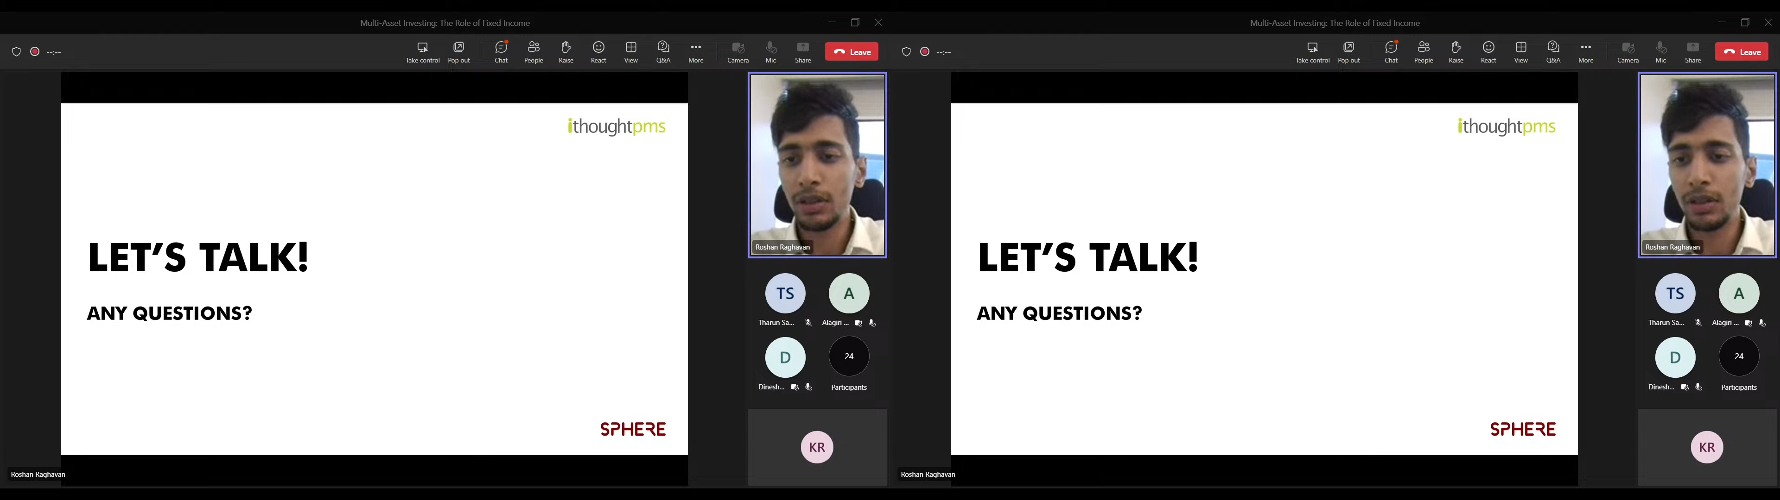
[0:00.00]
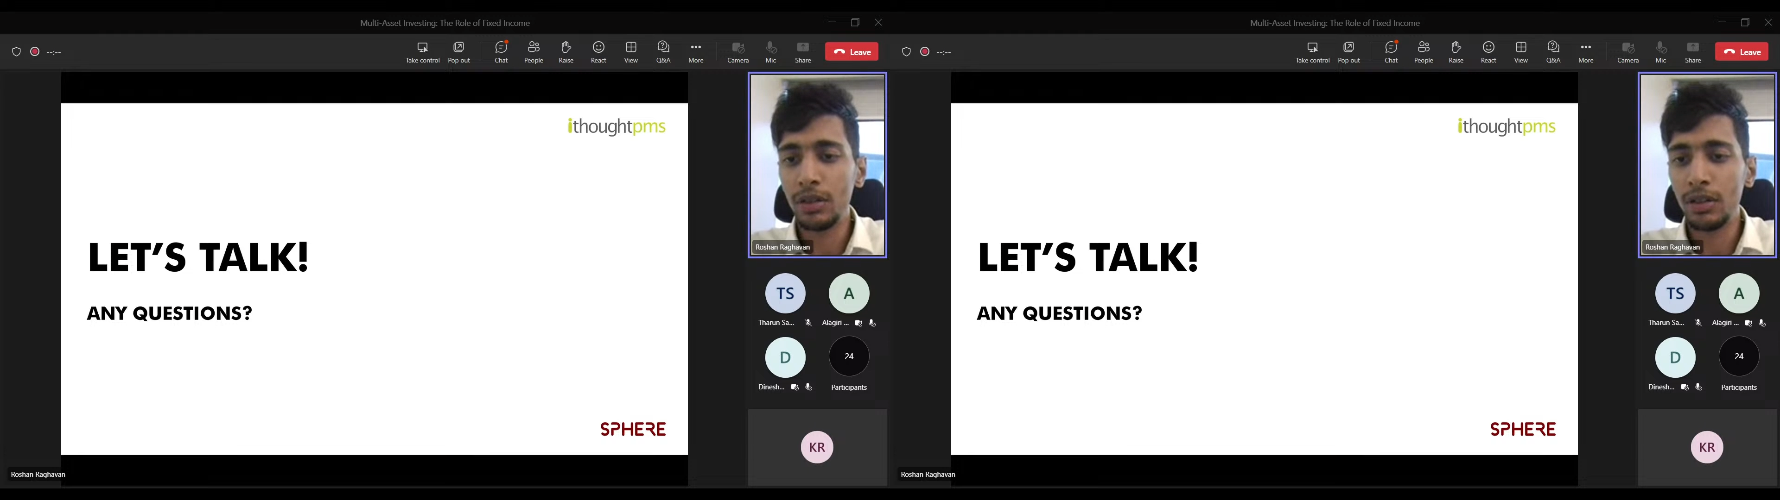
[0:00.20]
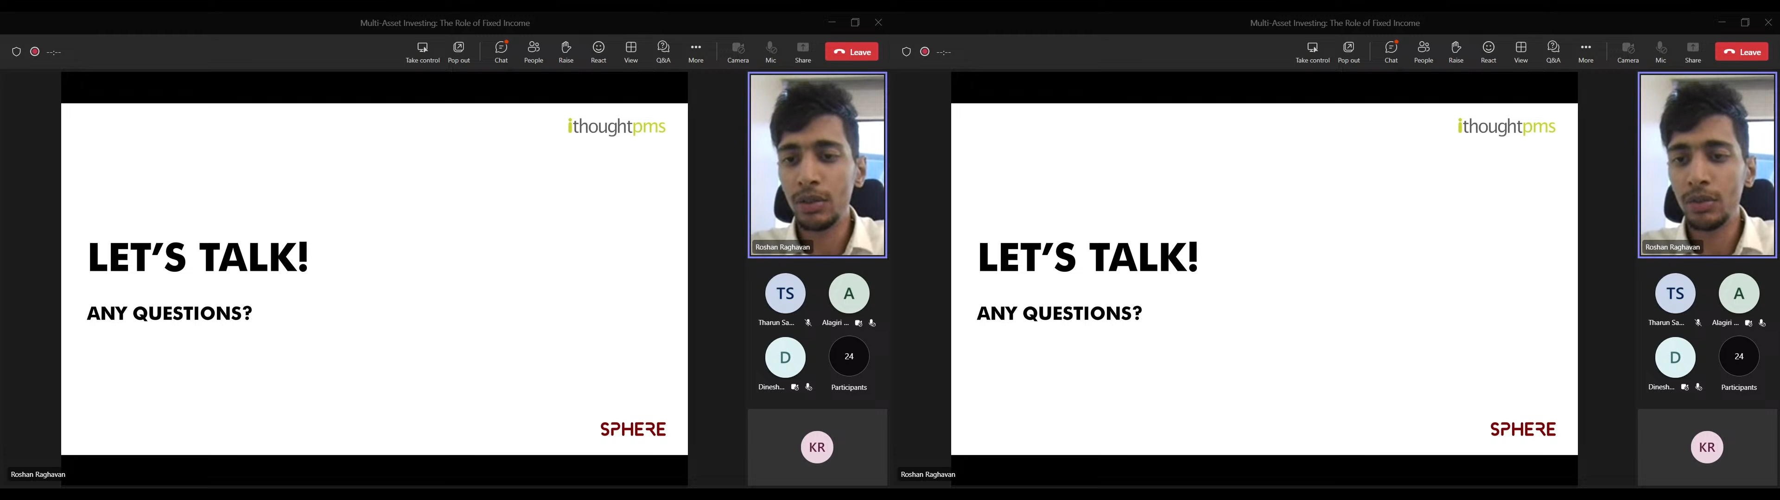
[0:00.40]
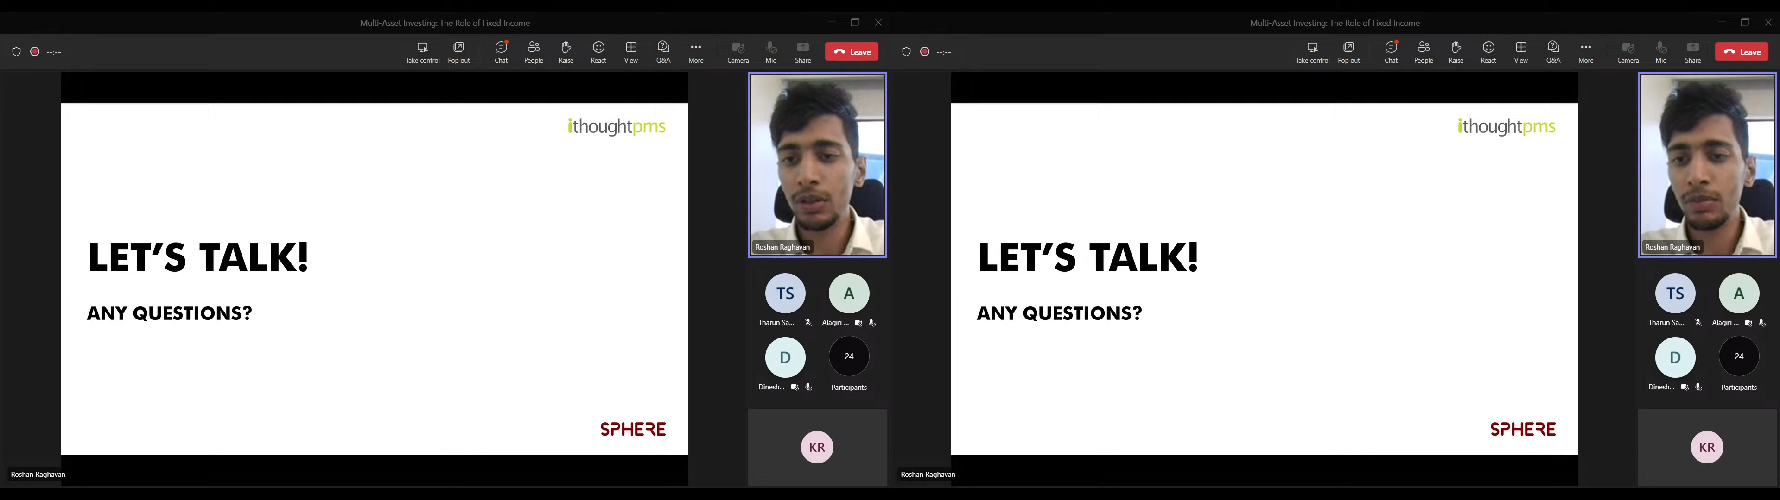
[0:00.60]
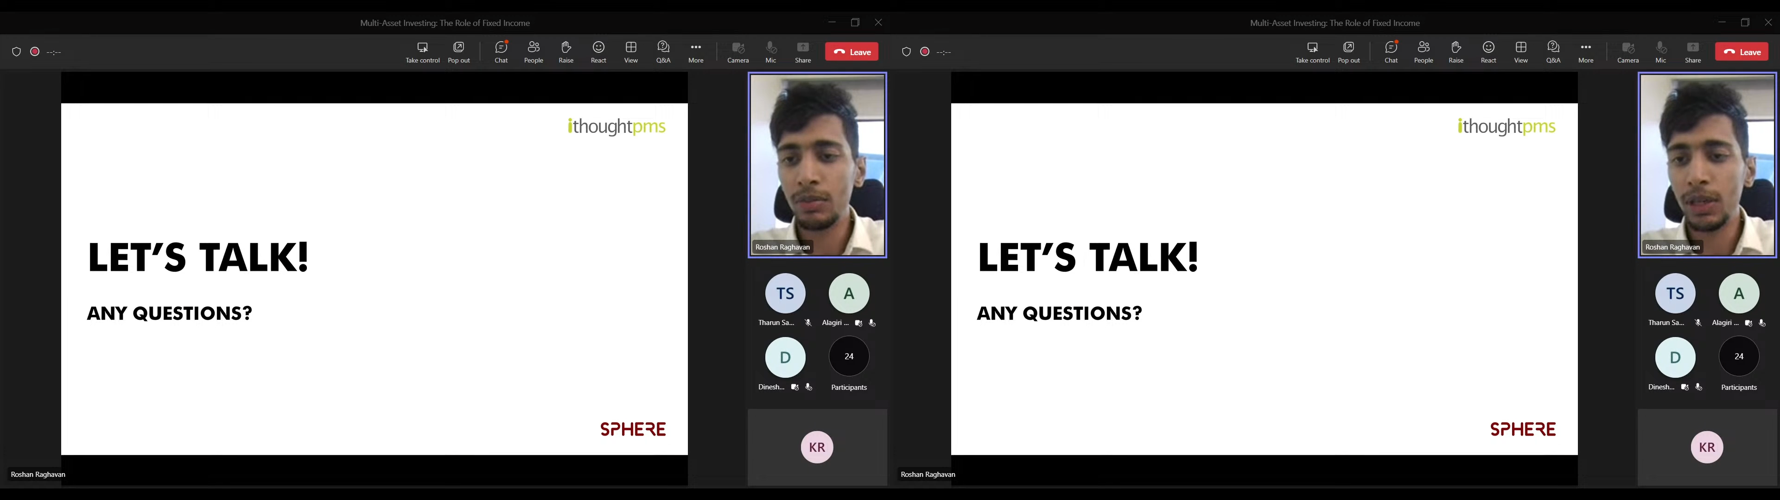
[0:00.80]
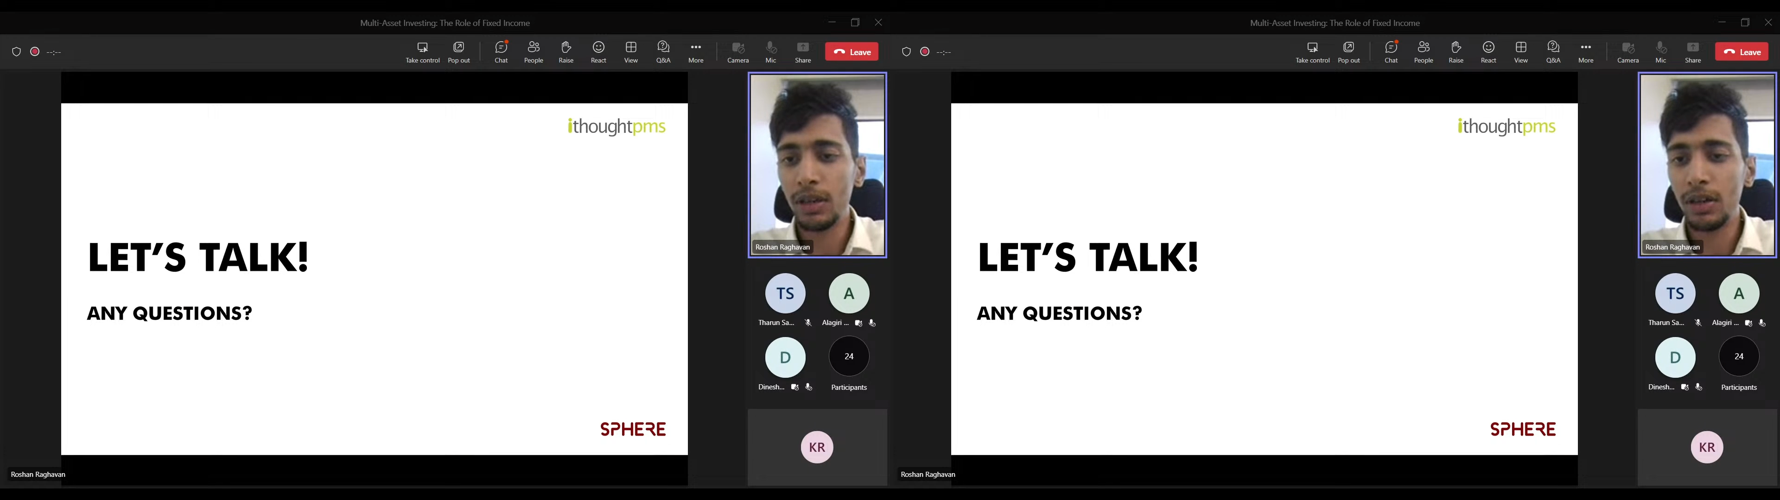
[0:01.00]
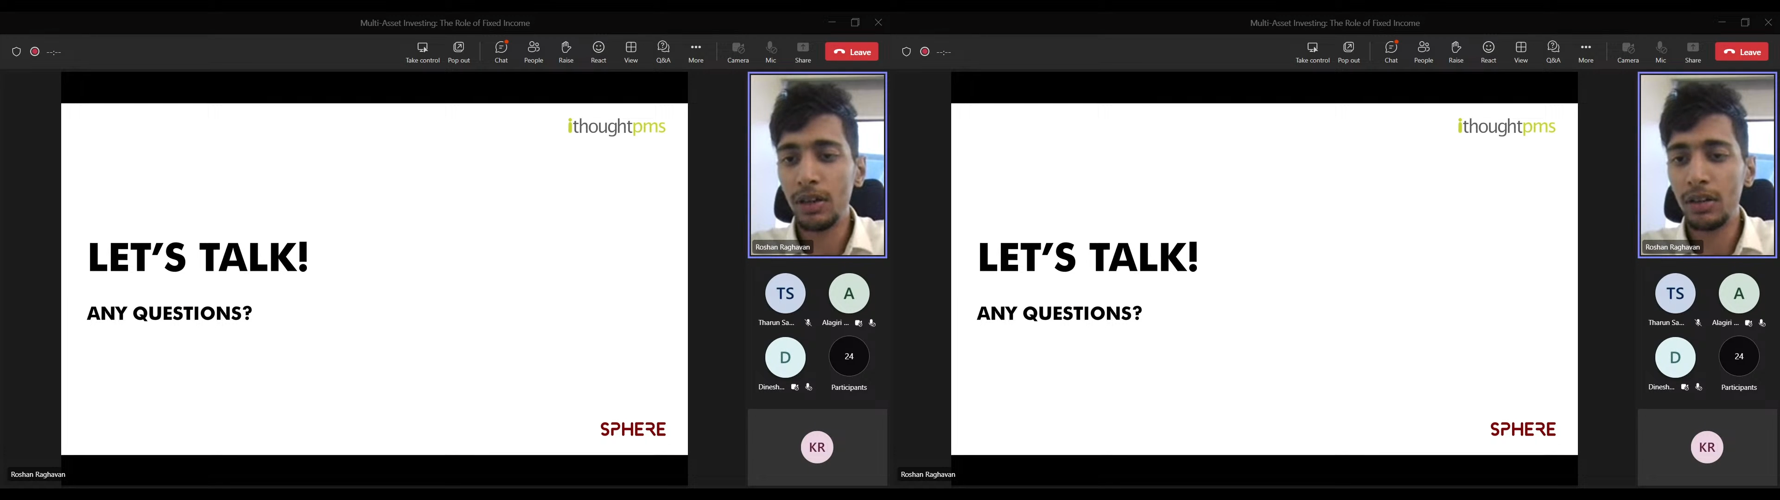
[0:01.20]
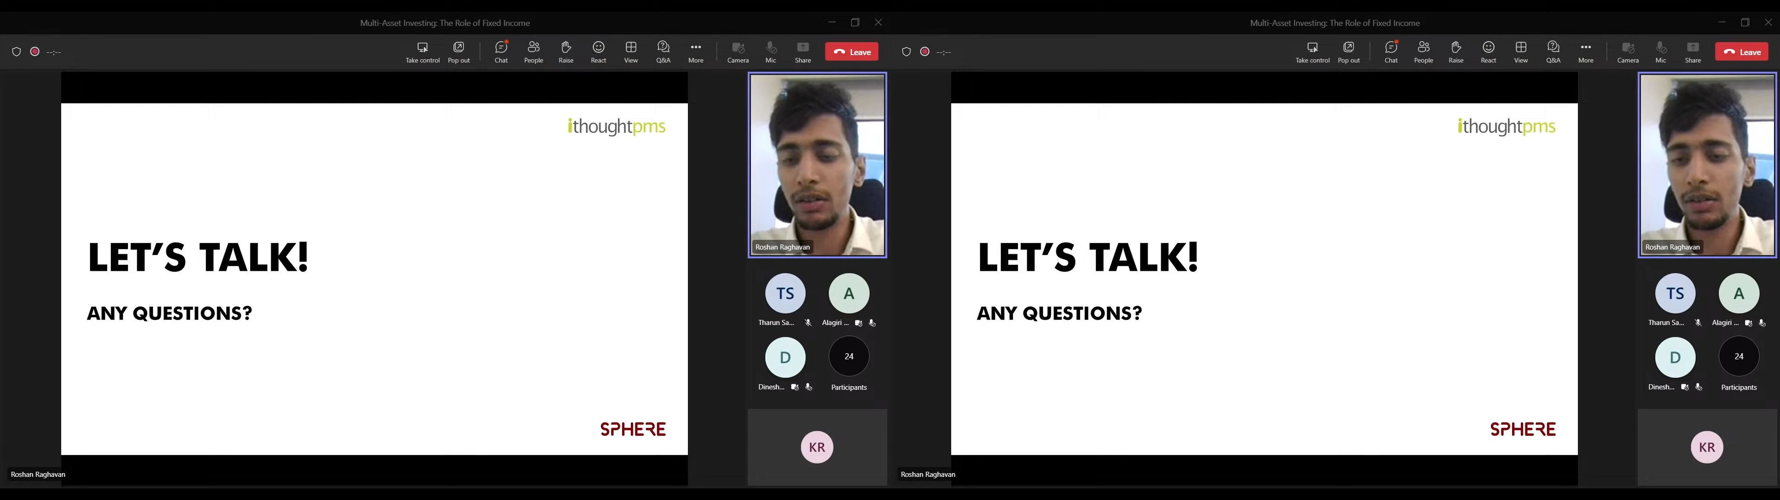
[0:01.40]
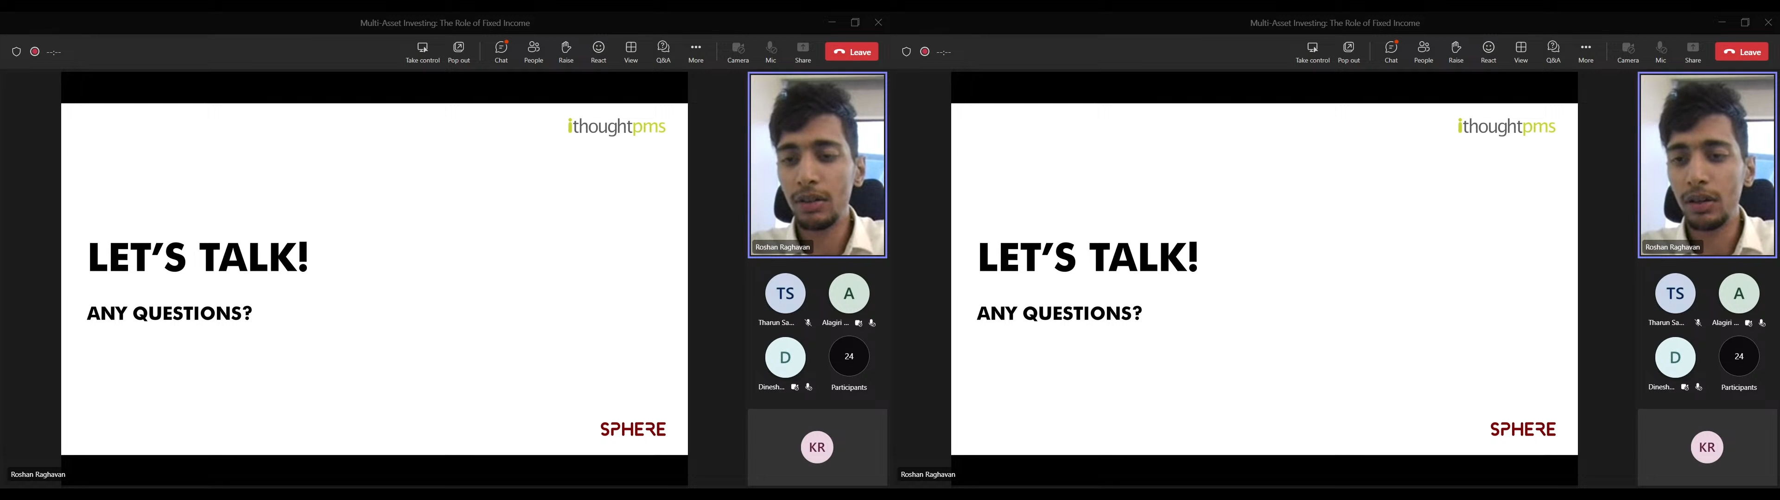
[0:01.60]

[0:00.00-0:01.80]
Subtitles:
to continue with my current